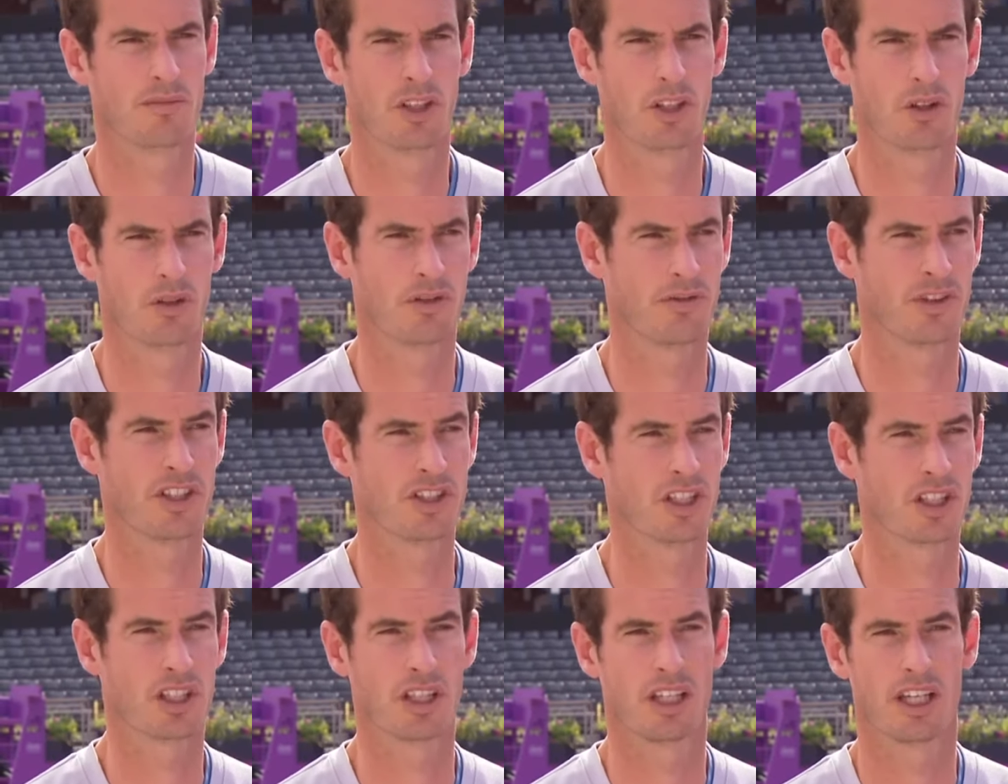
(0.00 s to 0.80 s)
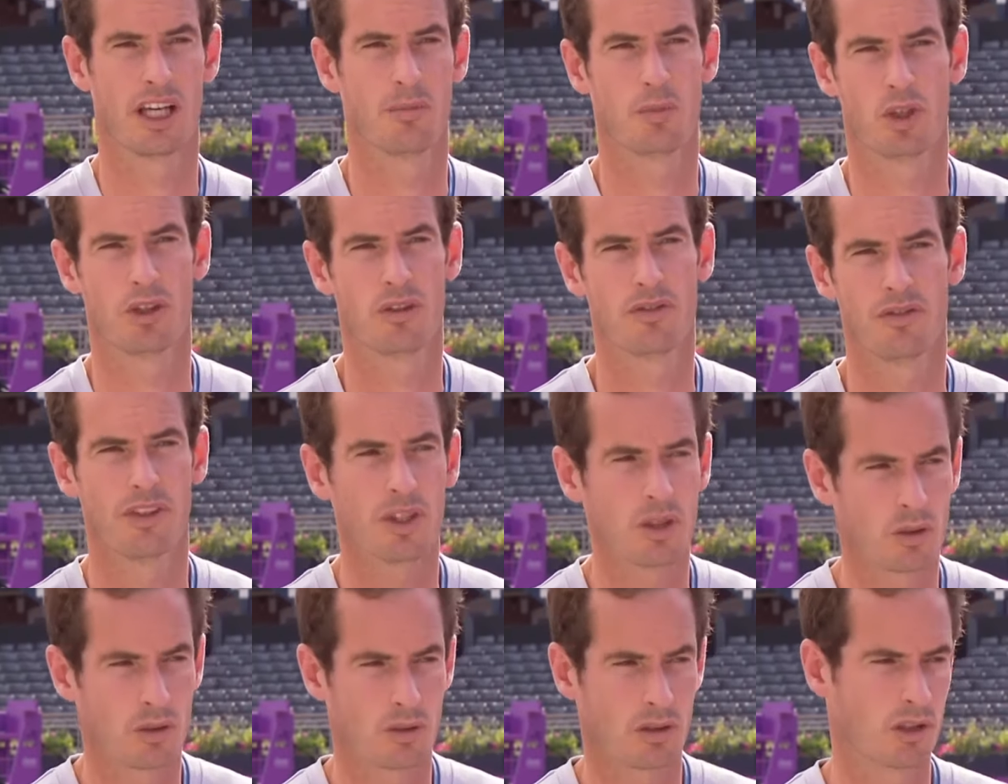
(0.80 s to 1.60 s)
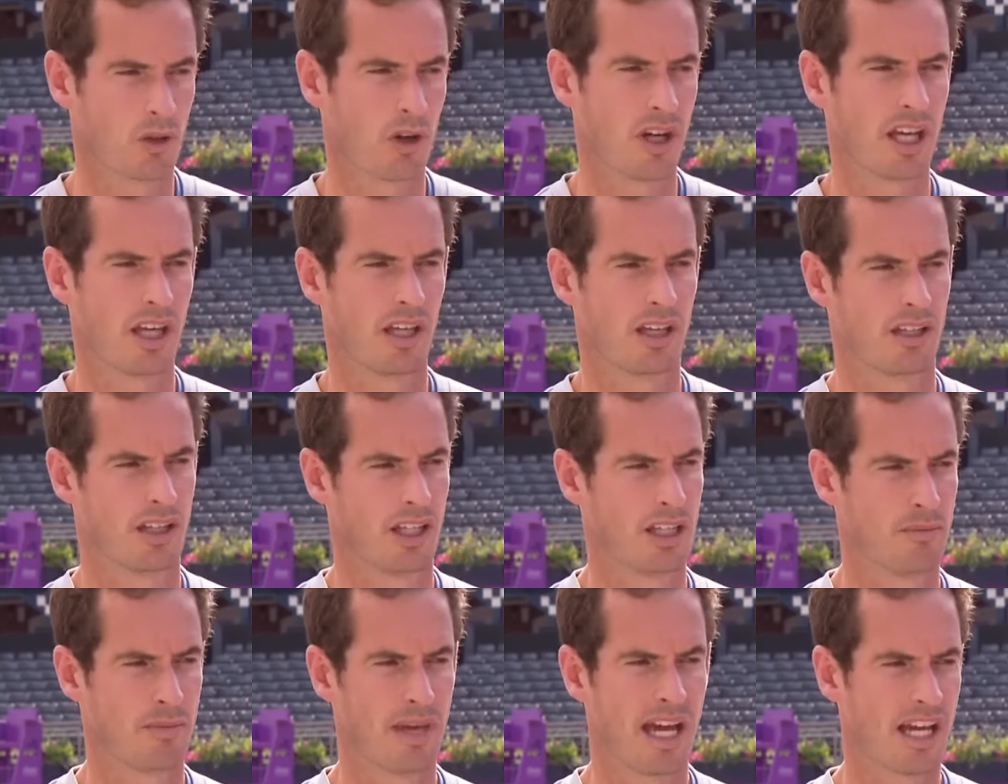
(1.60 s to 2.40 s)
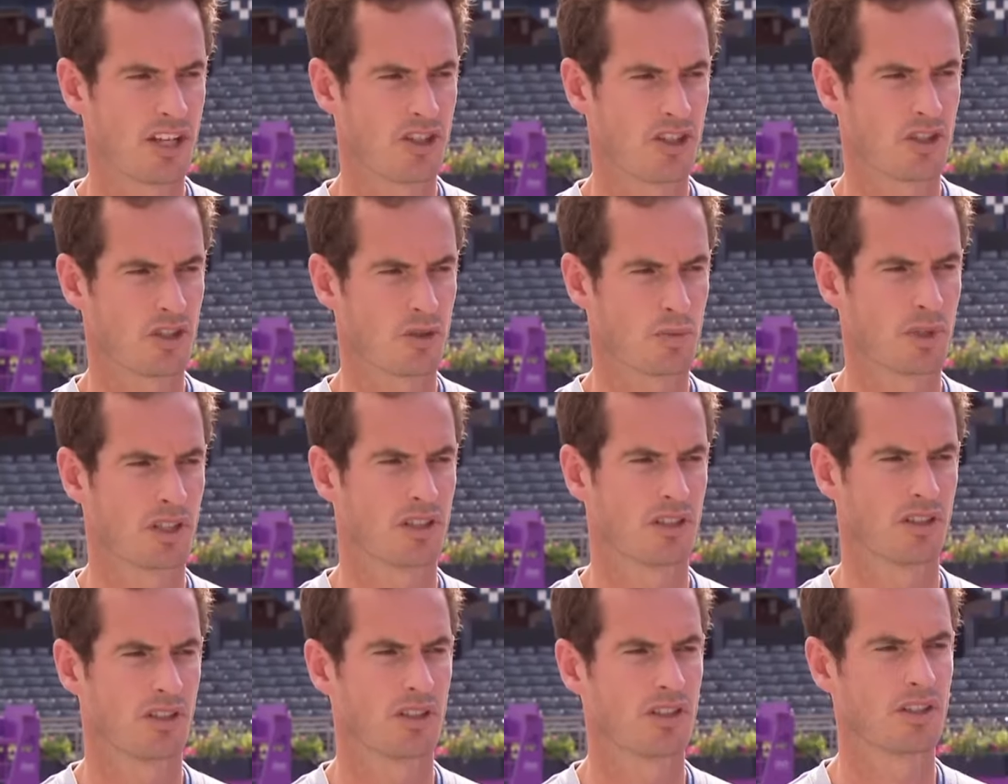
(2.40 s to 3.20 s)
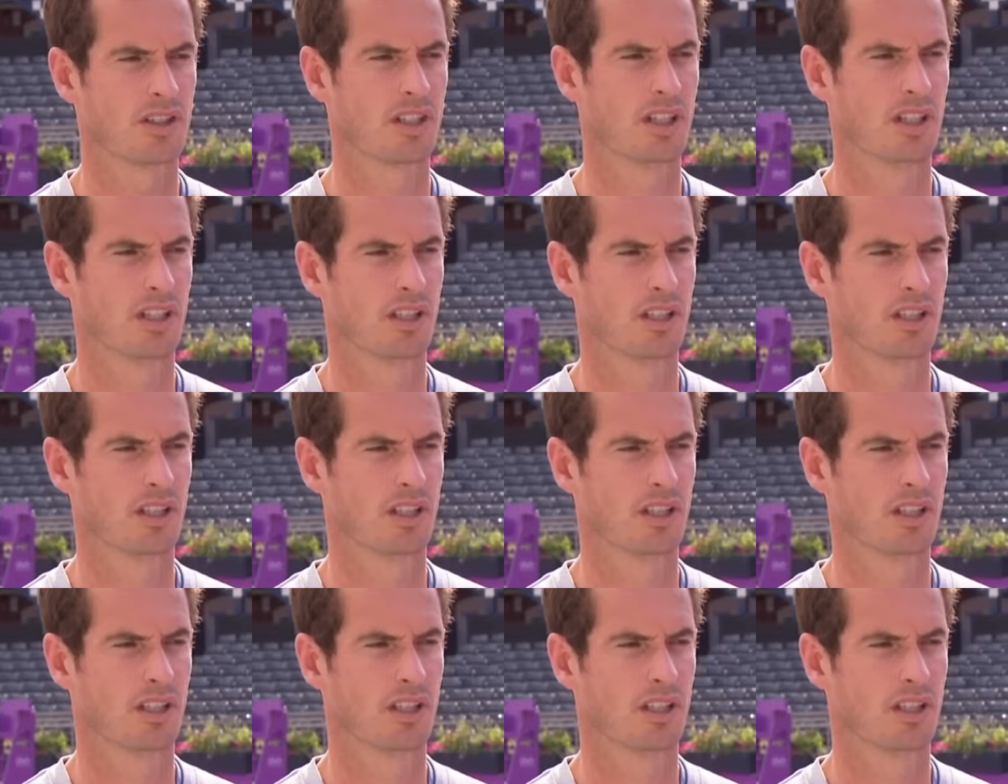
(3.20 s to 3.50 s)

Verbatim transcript: you know, physically I'm going to feel great in matches, because,